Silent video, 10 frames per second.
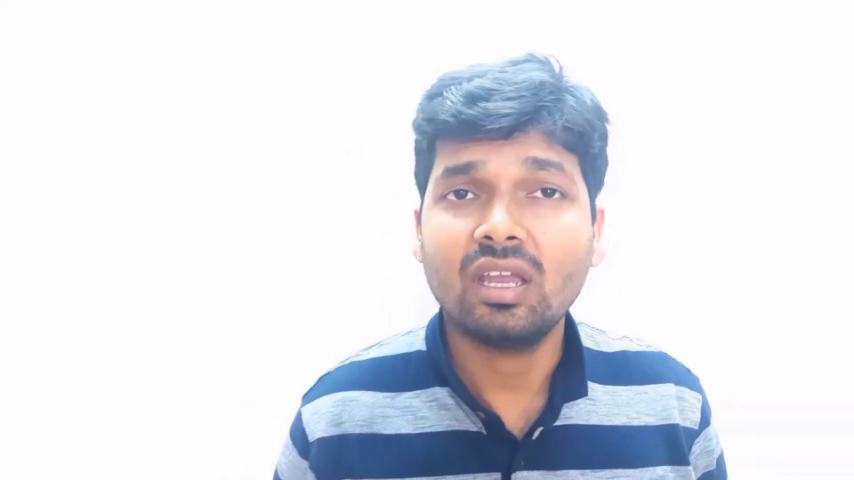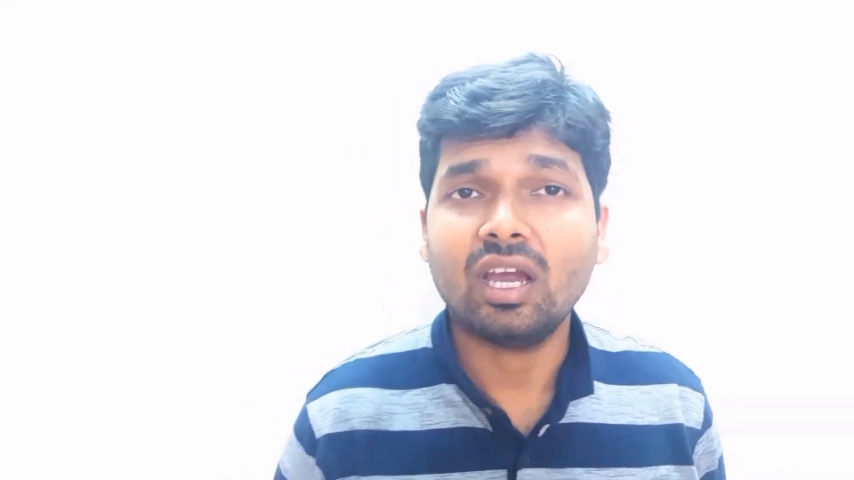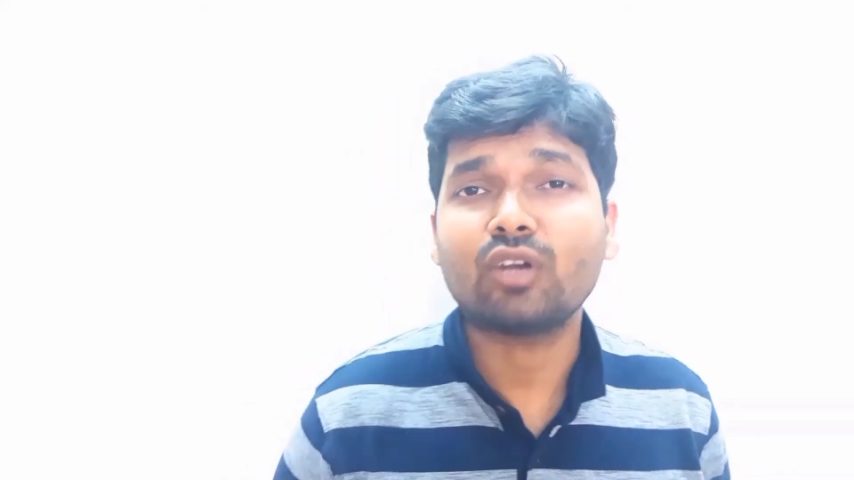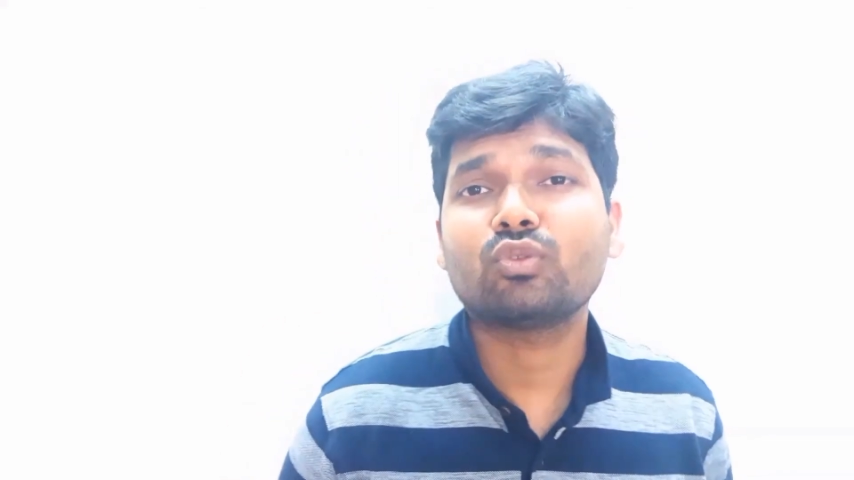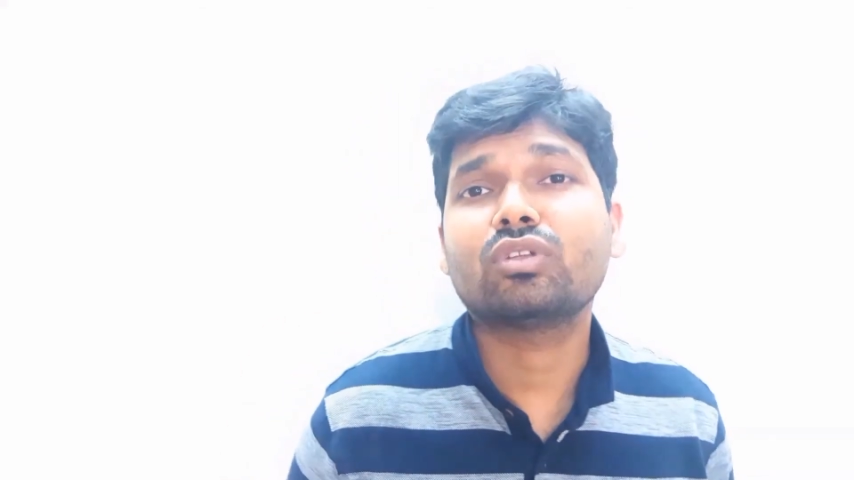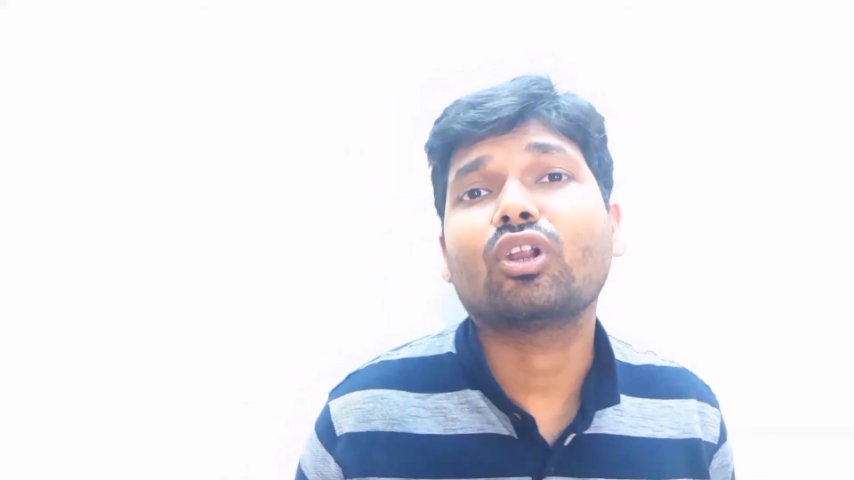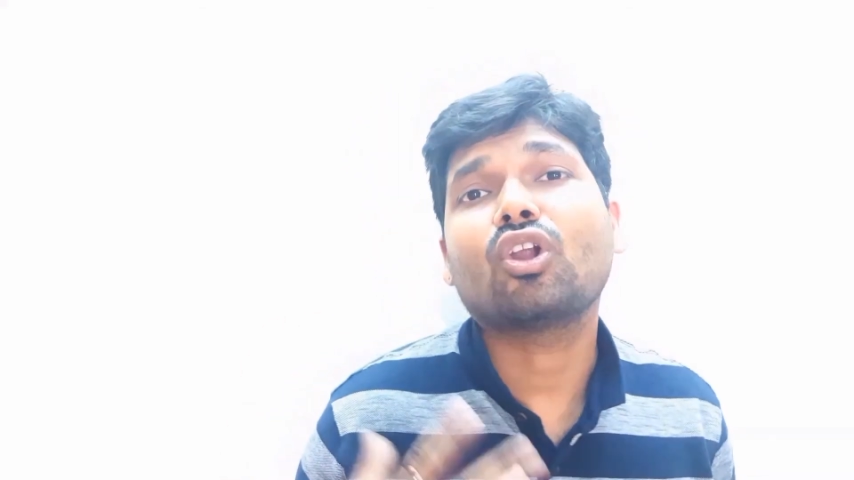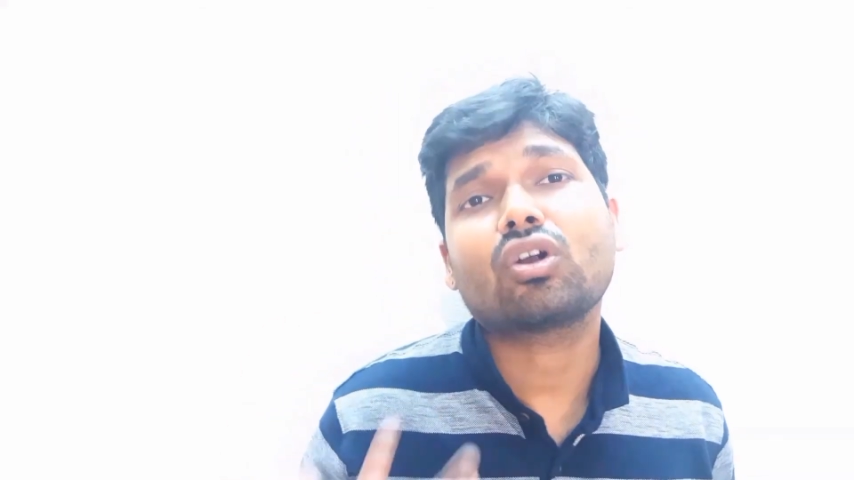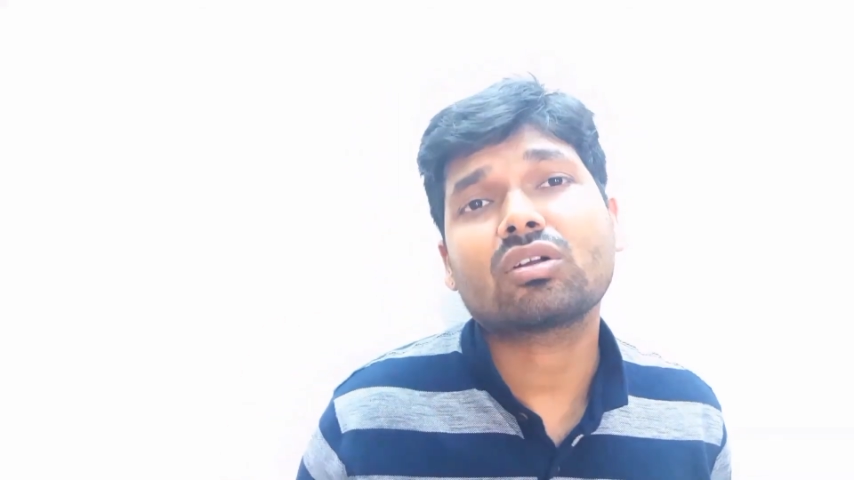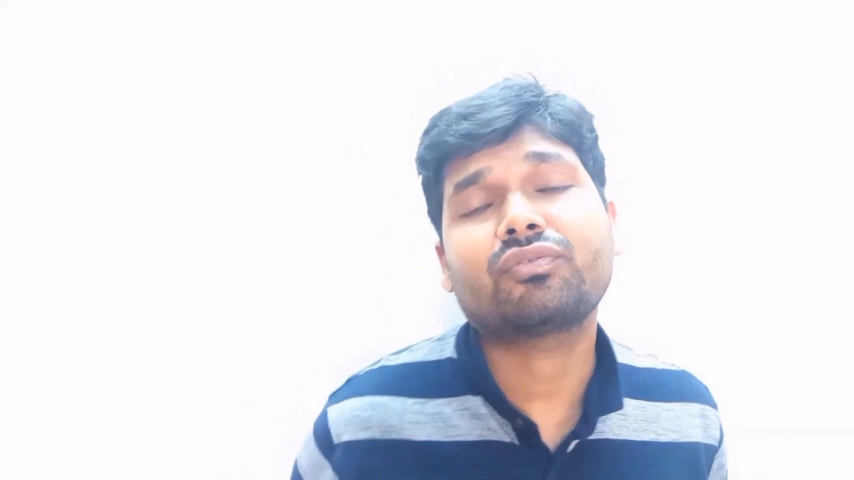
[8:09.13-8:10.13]
and with a
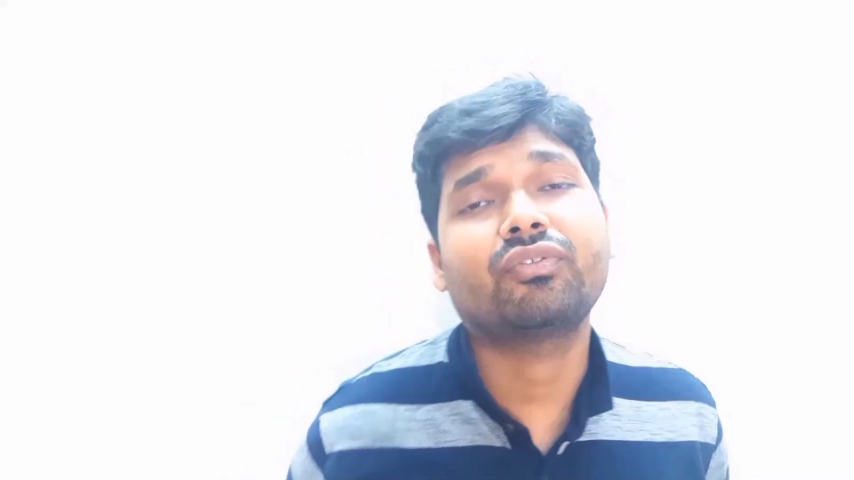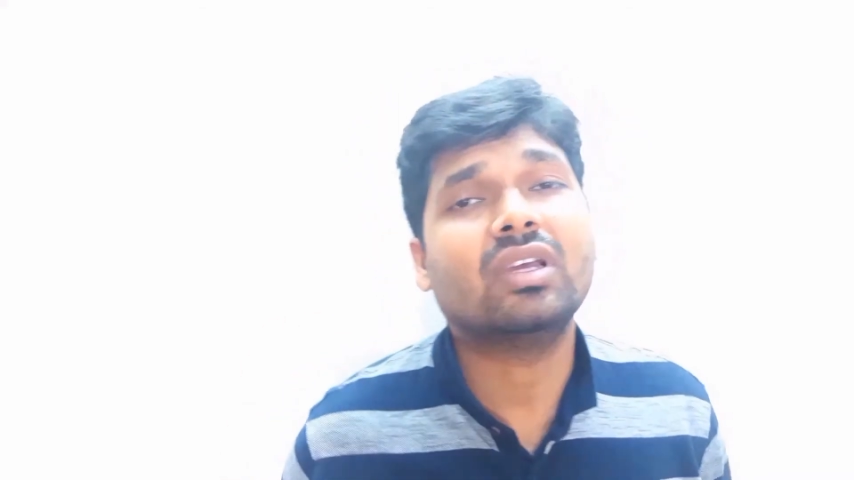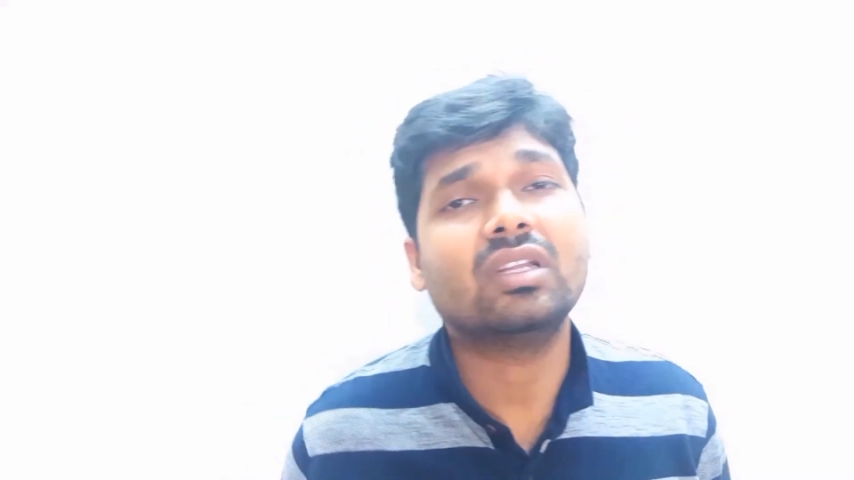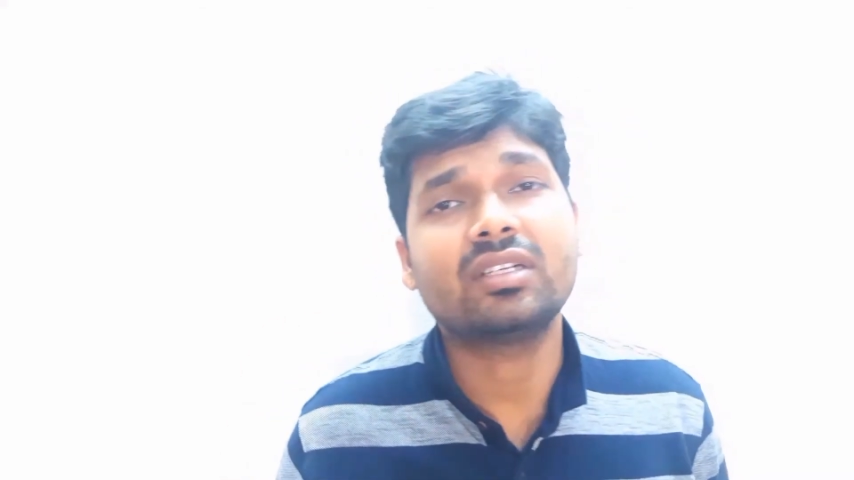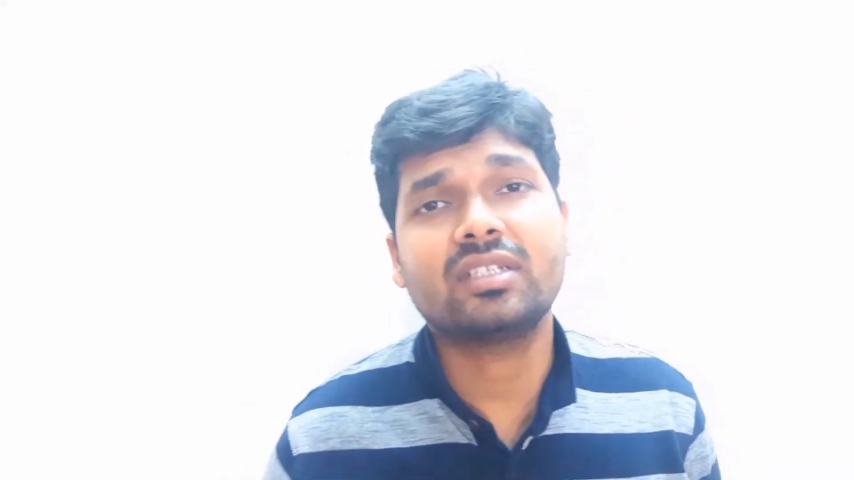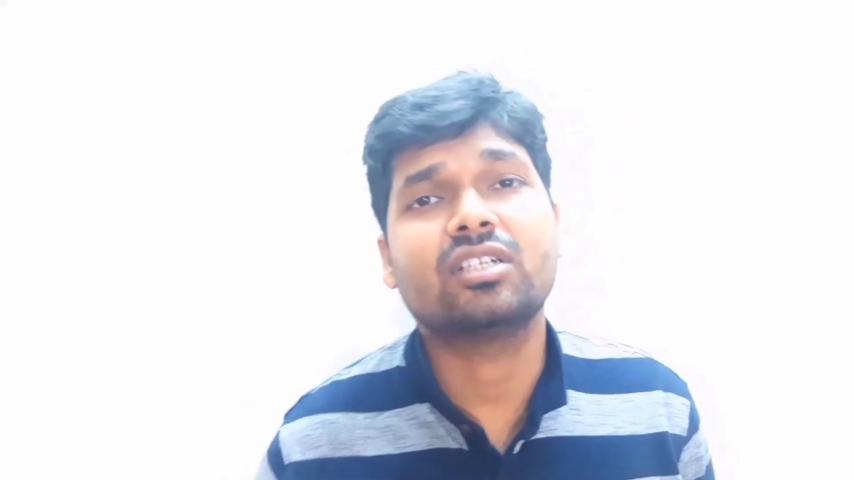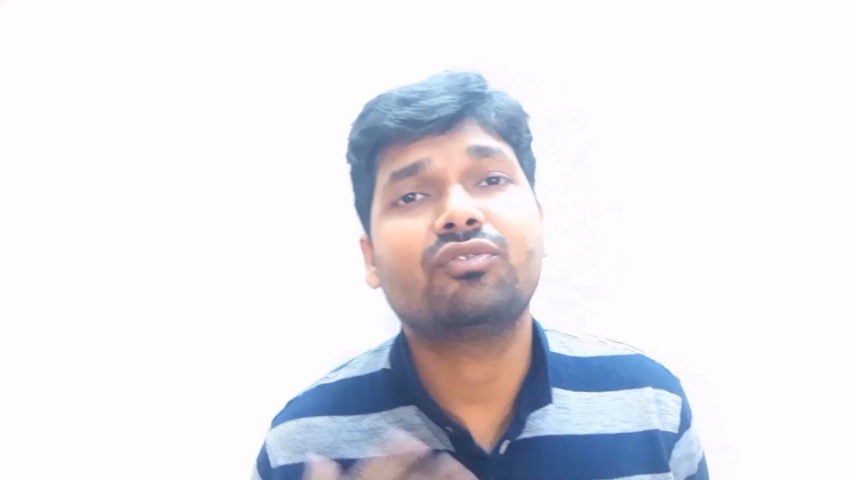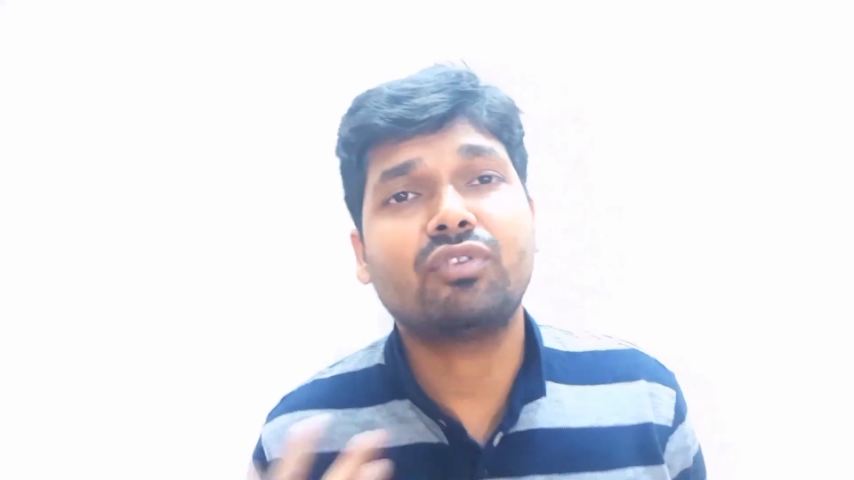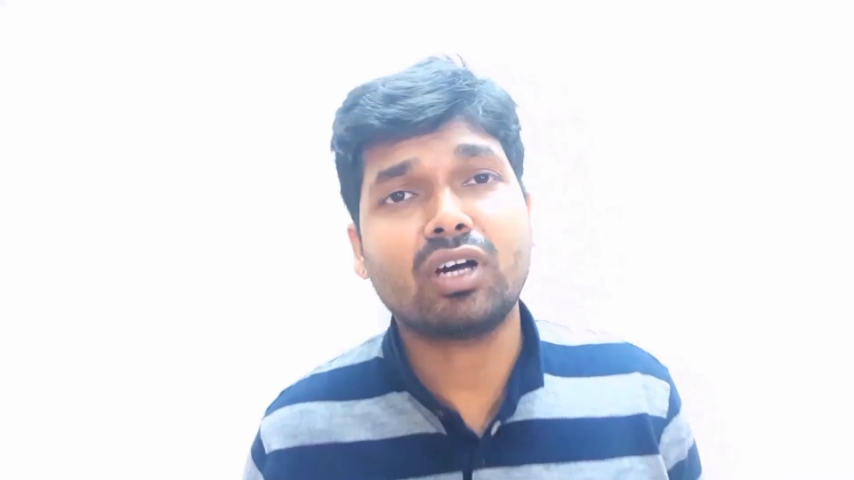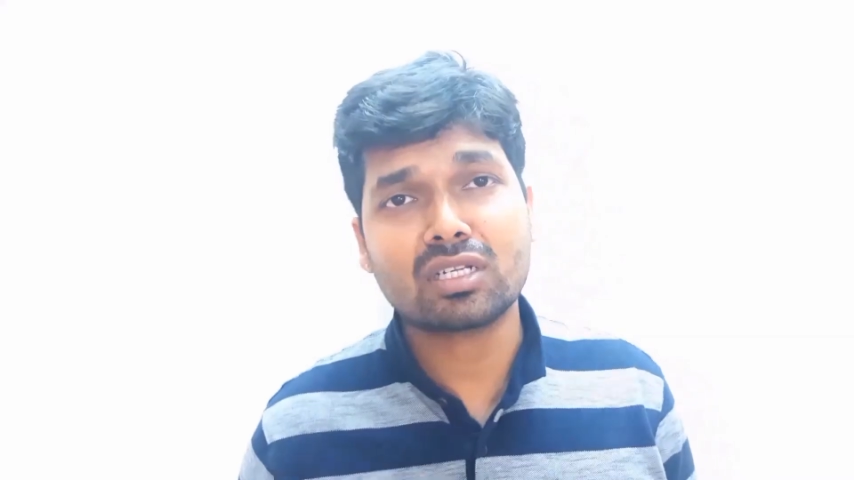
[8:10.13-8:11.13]
lot of LT
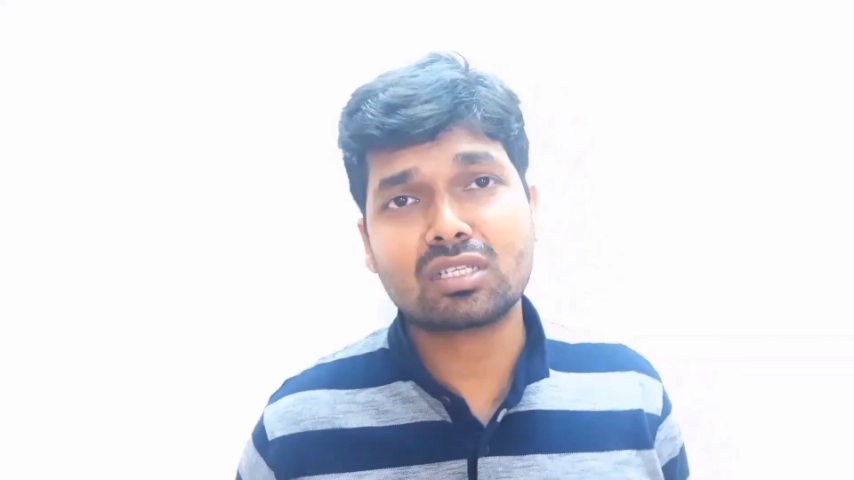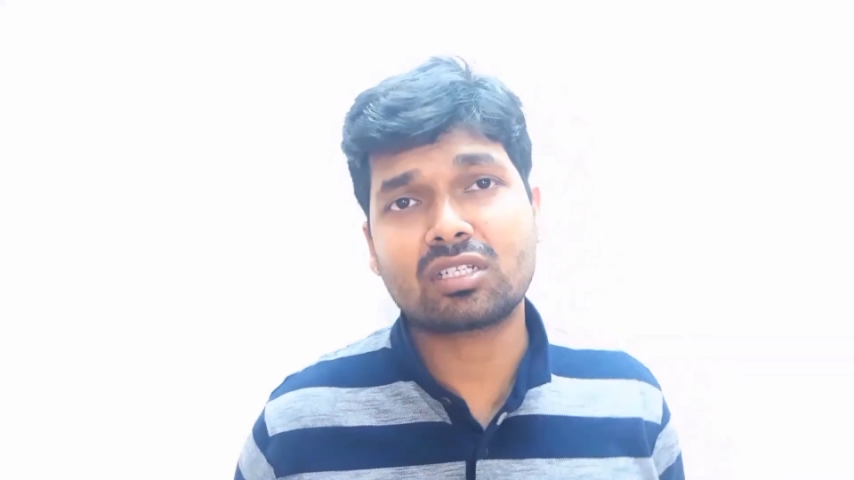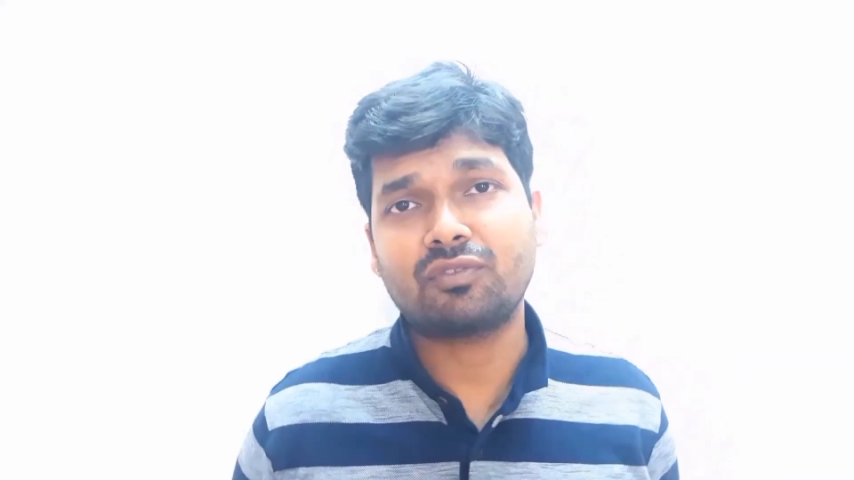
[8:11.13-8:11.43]
advanced